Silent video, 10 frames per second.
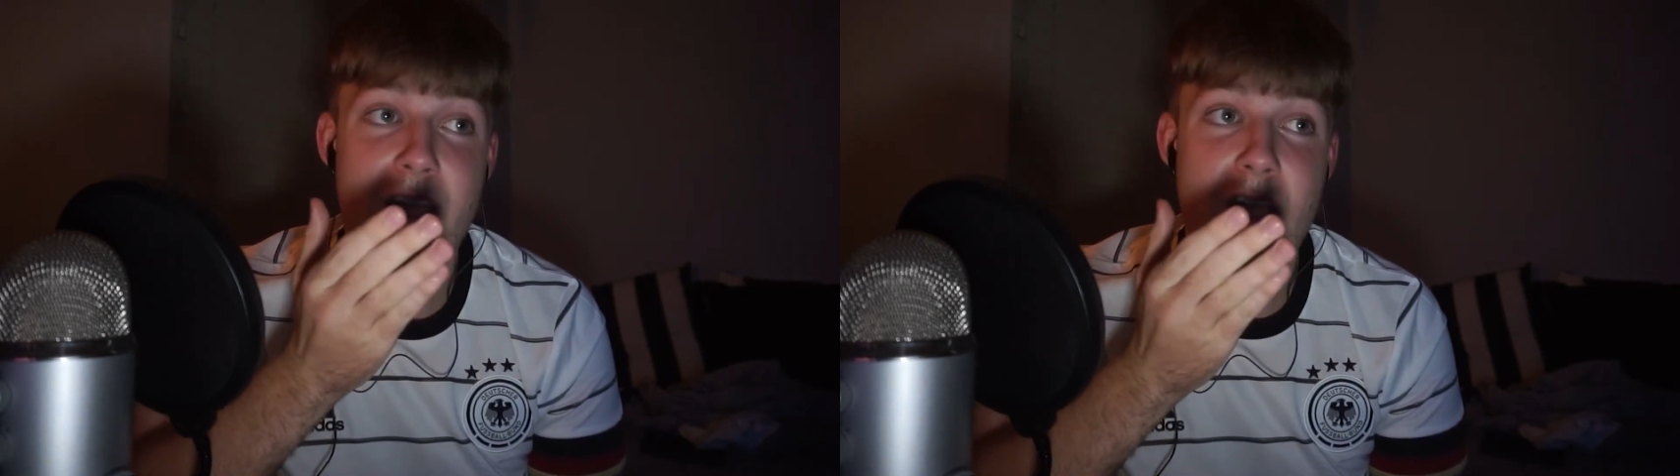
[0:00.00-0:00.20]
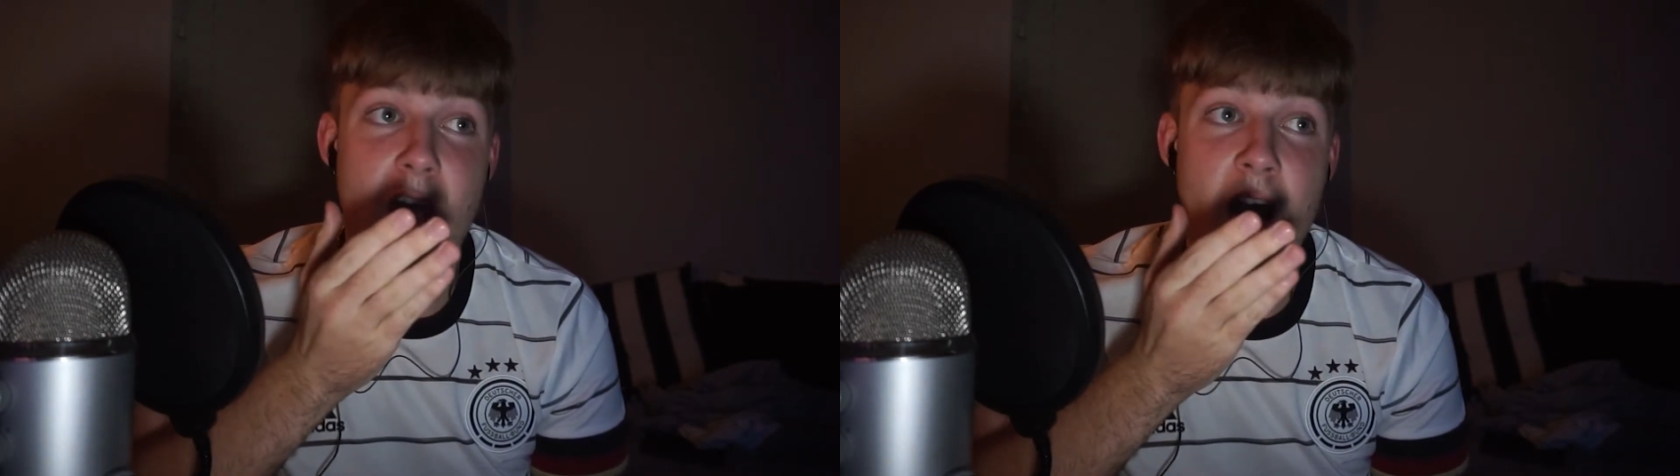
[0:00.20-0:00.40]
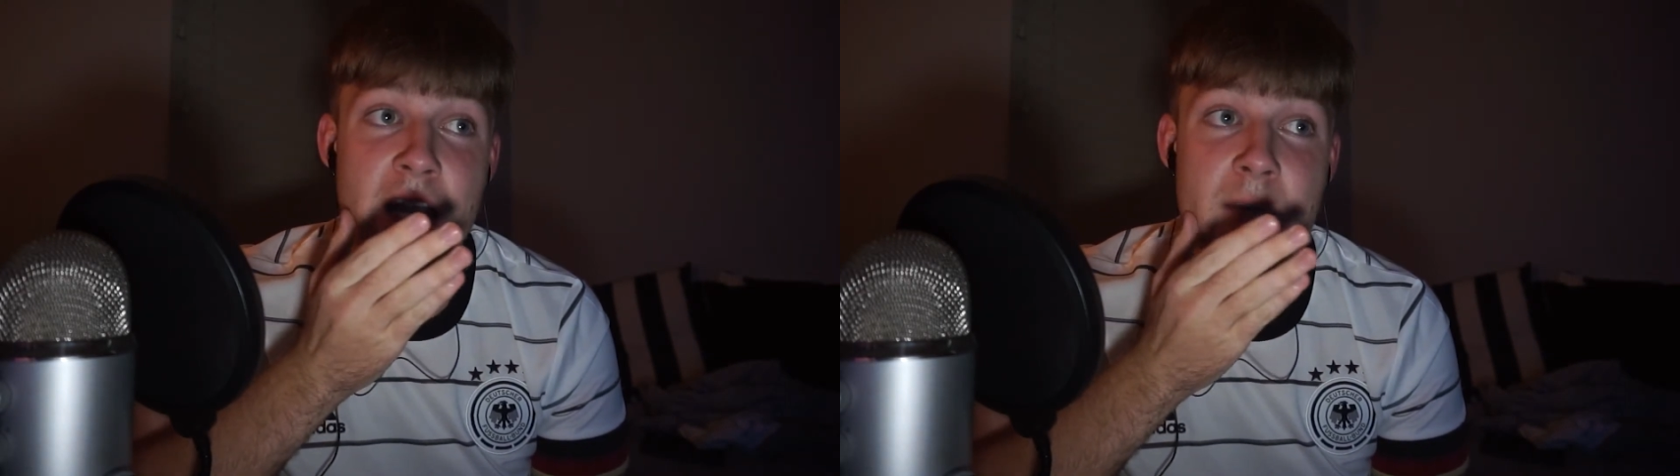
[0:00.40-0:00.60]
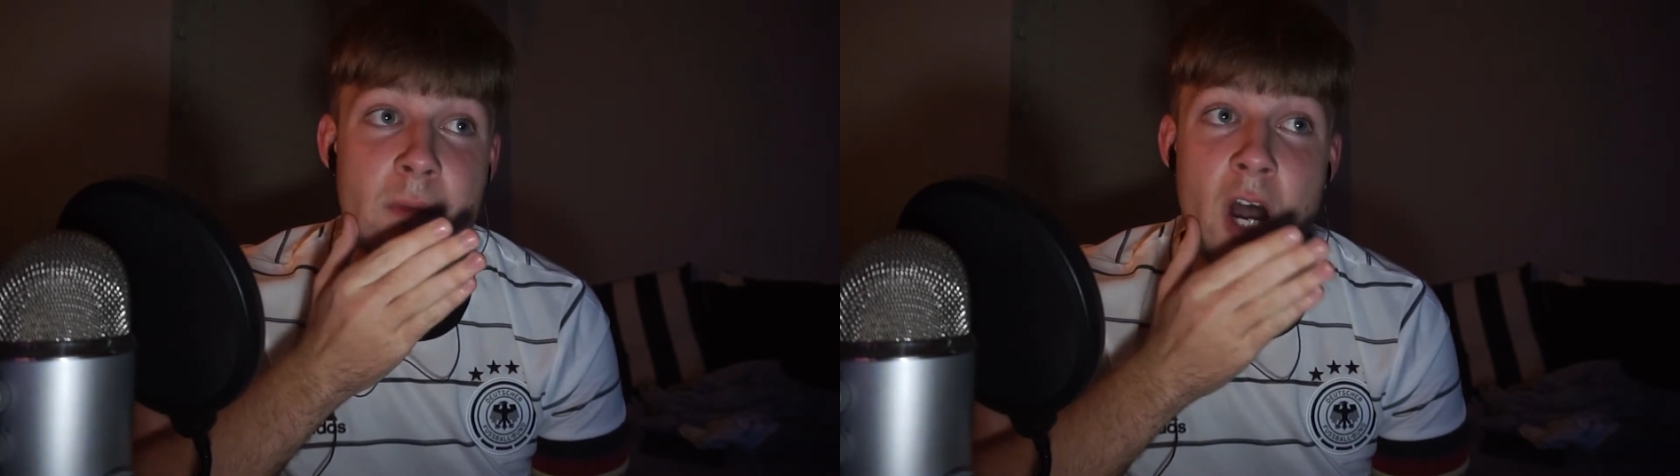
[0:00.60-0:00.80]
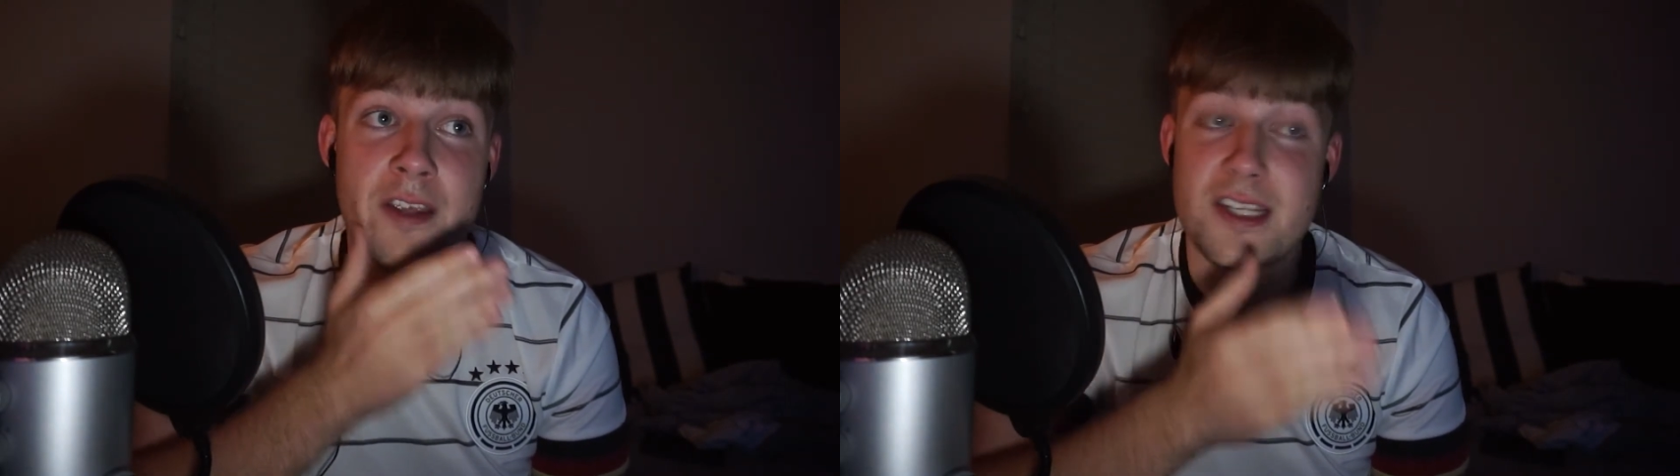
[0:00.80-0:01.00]
I
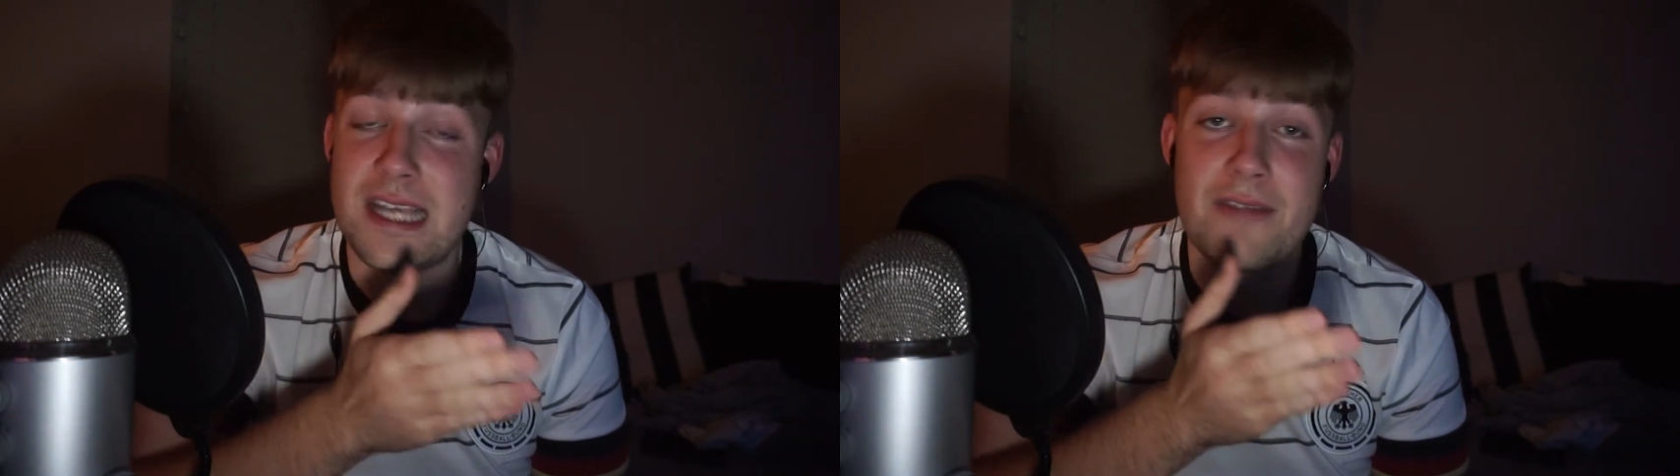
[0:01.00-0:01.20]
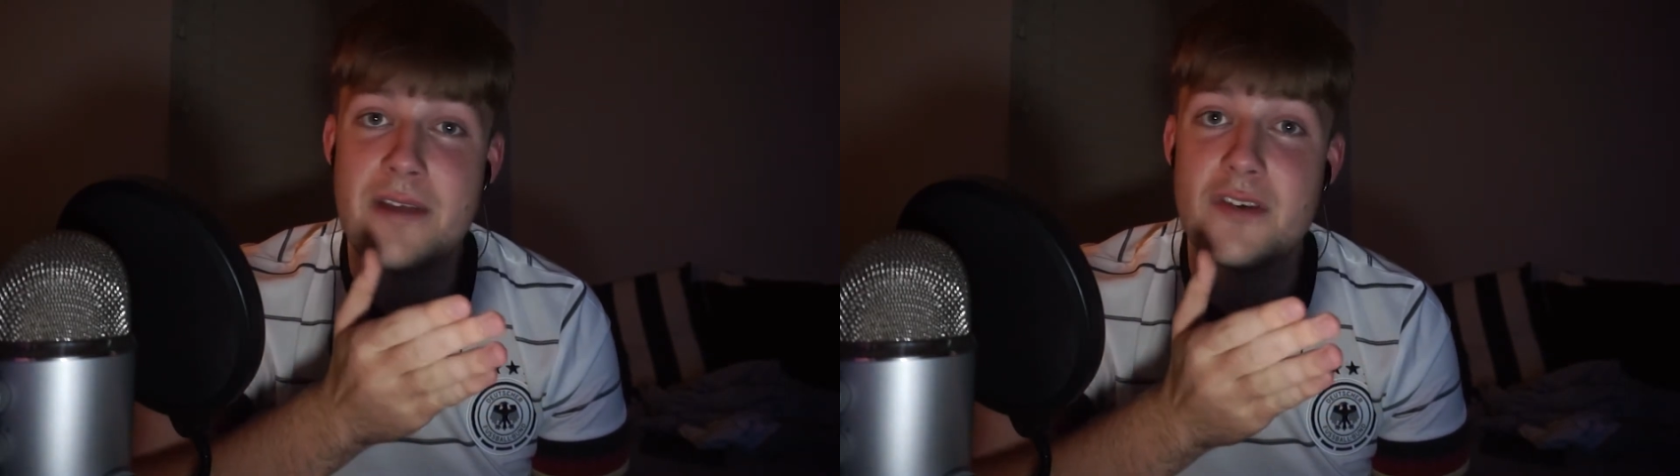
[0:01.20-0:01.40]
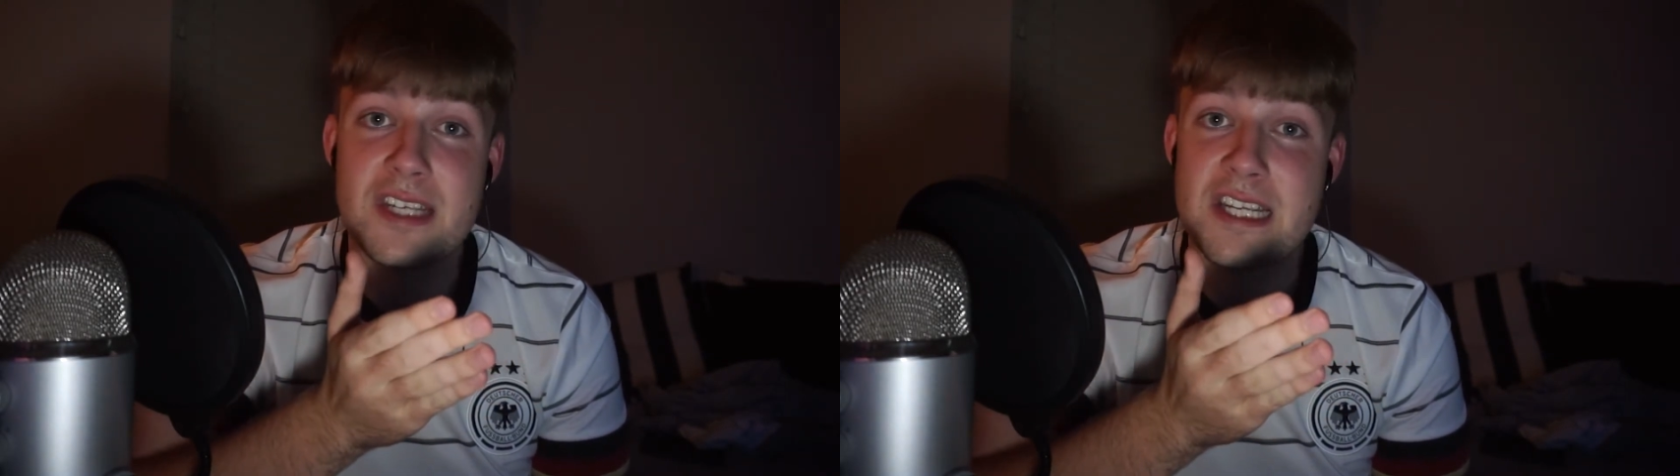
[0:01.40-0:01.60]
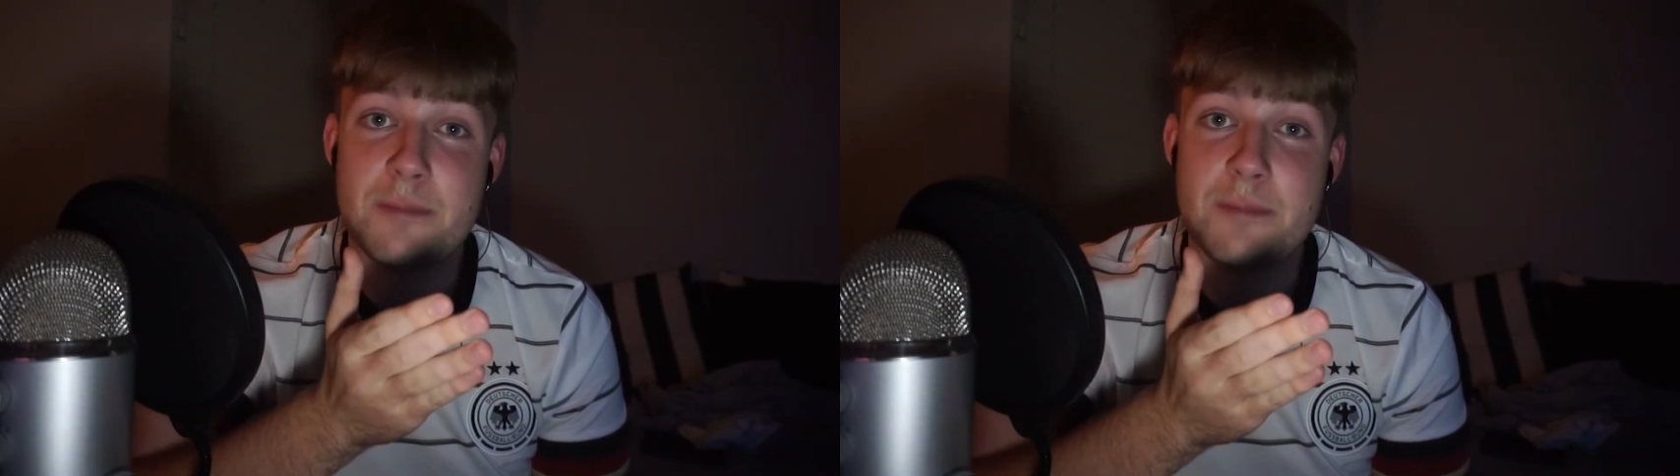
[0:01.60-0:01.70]
honestly have never seen